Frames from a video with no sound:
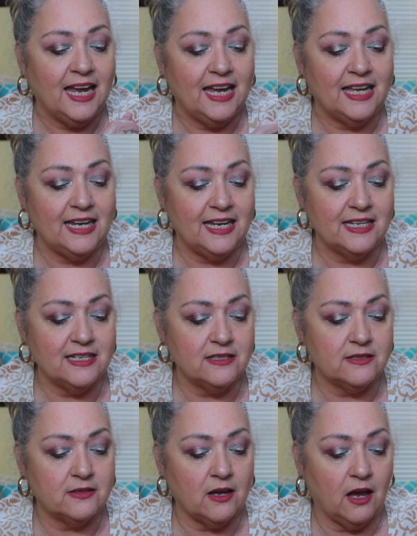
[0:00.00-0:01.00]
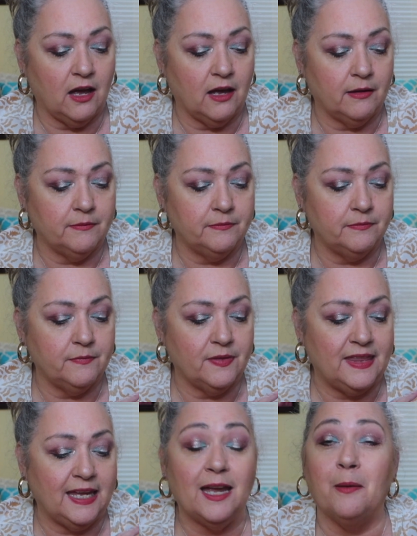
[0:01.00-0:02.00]
It is
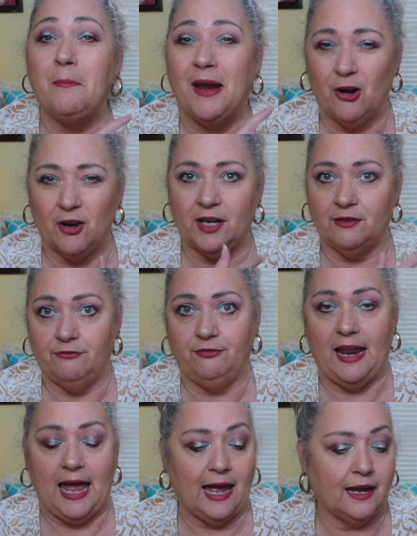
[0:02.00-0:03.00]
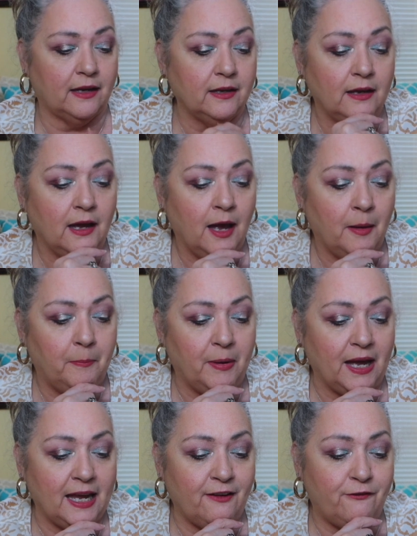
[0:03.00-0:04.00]
the American flag,
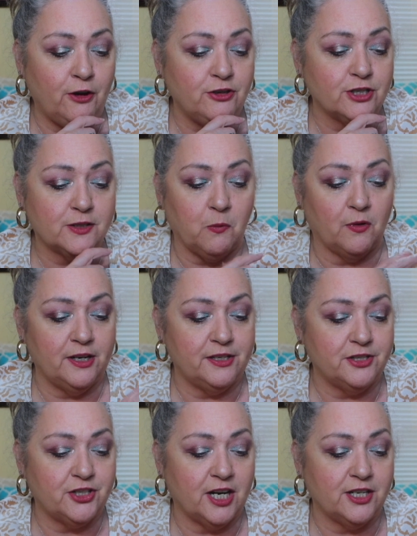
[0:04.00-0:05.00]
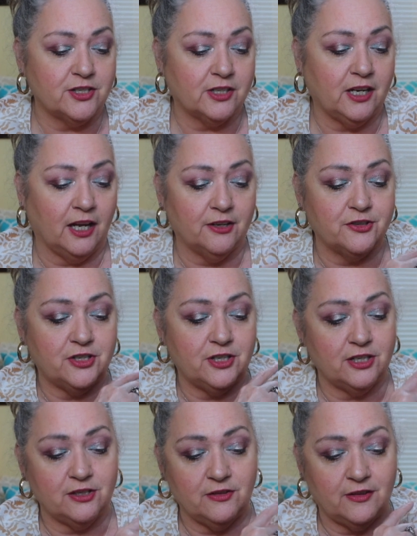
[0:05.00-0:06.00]
but if you just wanted to change the colors, you
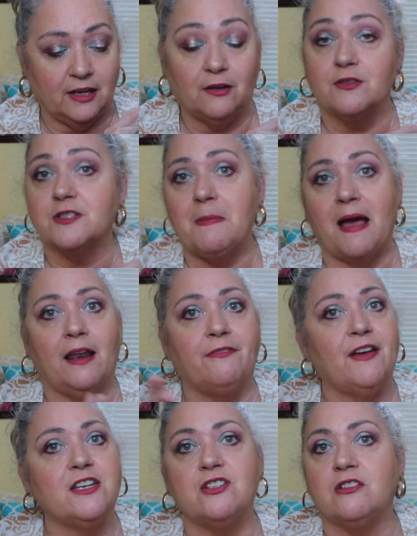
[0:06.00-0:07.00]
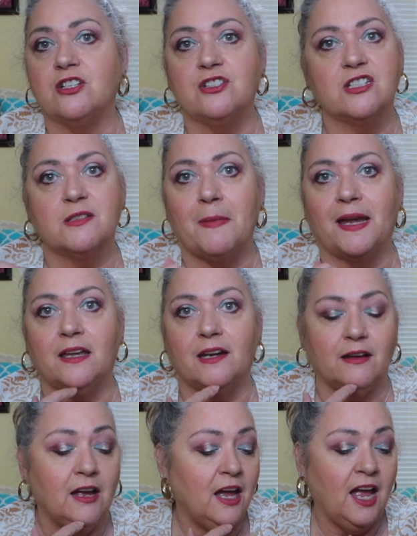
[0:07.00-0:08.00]
can do the little smiley face. You can just make
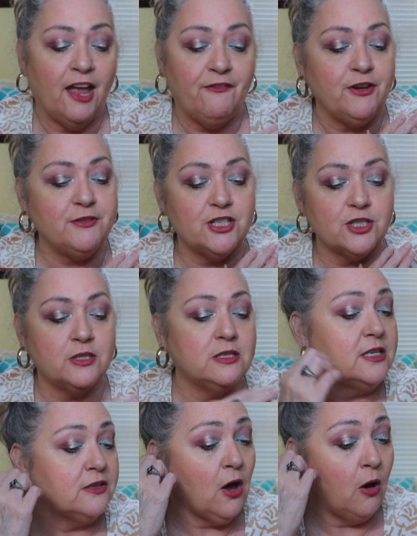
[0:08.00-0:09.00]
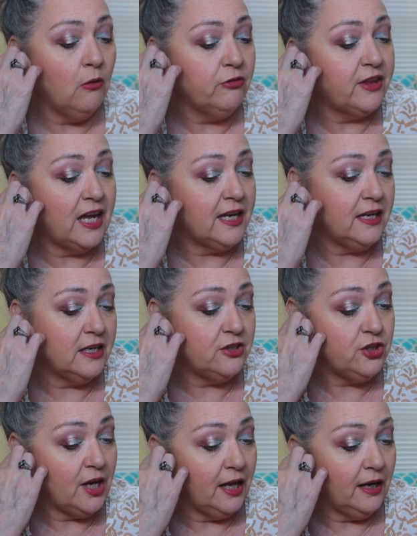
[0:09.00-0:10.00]
it, if you just did the whole thing
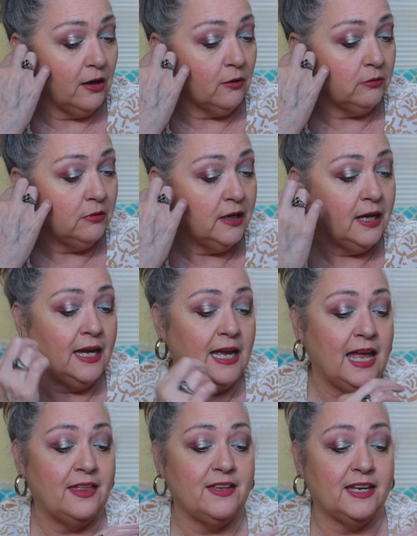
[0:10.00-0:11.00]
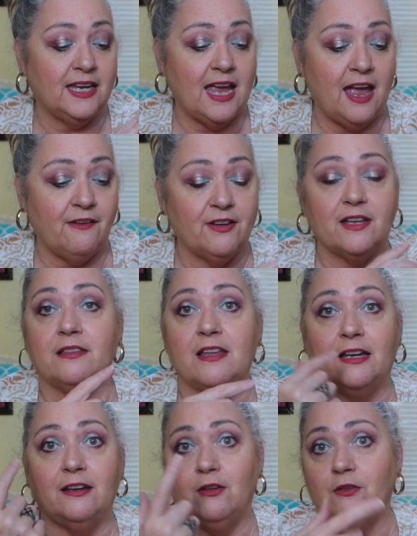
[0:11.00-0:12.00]
in yellow and then gave it
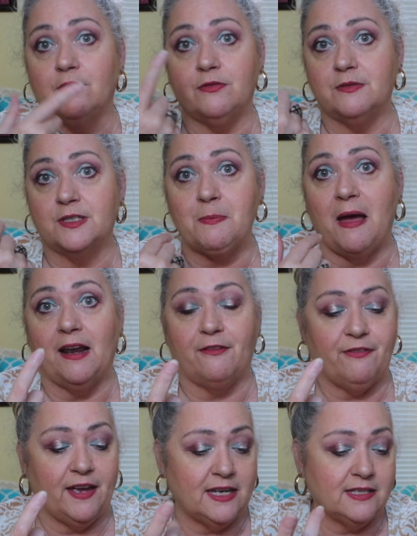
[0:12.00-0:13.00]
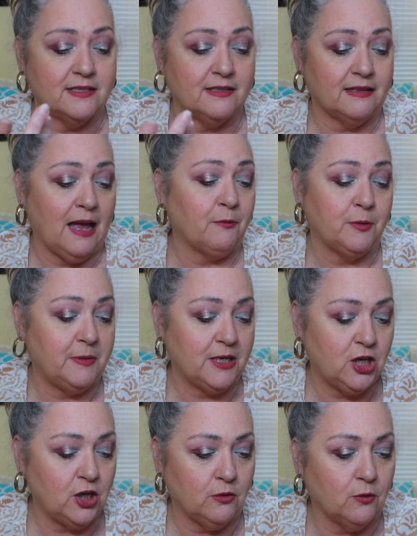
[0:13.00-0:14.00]
the little smiley face, that would be
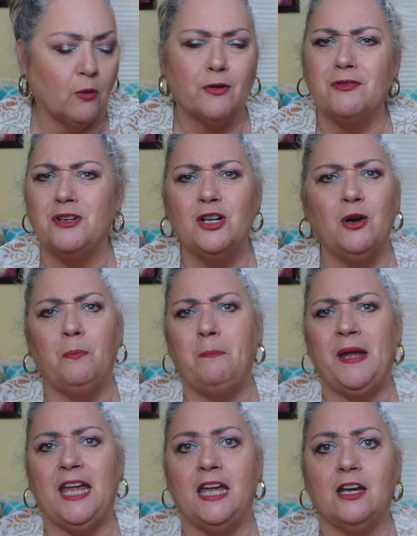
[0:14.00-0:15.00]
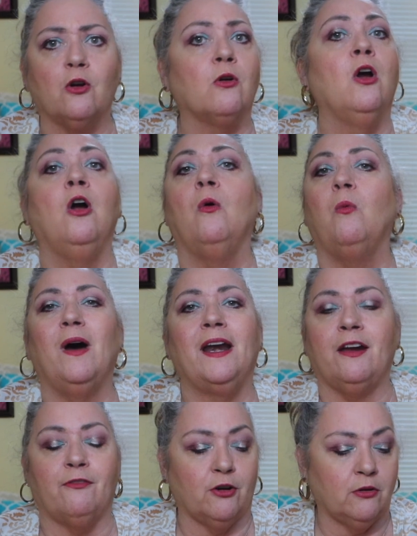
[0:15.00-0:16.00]
cute. Or, you know, pink or
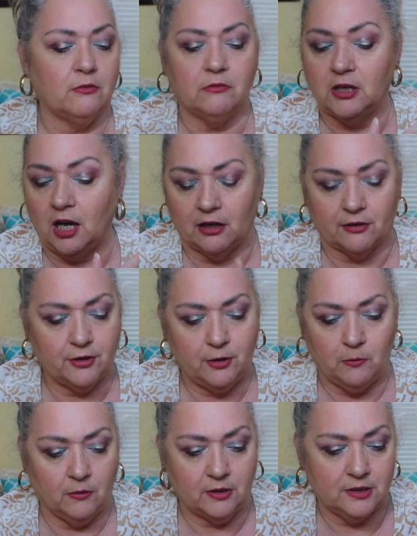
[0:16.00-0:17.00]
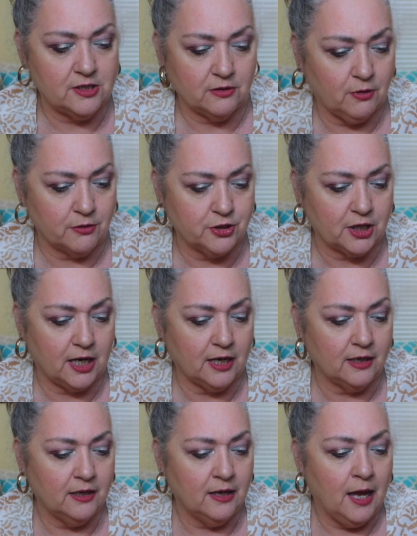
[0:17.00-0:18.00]
whatever color you wanted to crochet it.